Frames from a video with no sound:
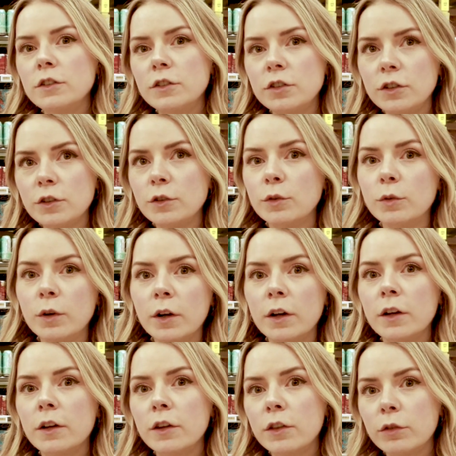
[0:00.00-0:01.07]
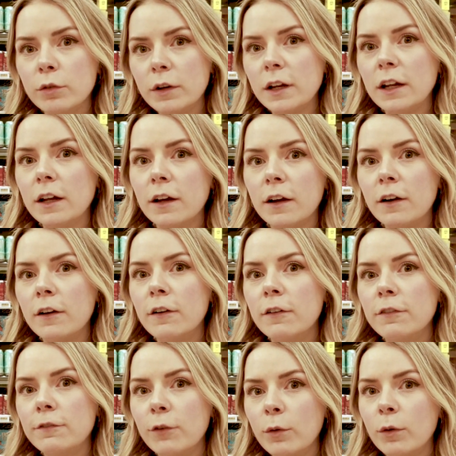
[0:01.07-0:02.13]
2, 3,
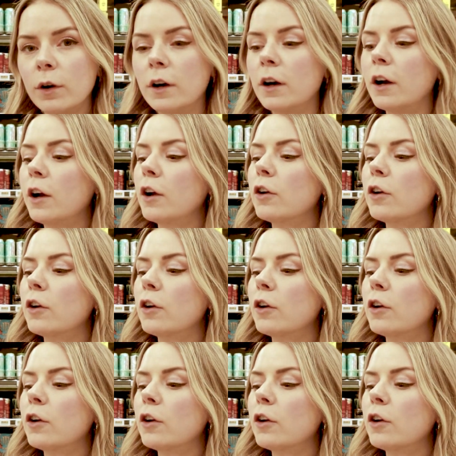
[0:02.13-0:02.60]
4,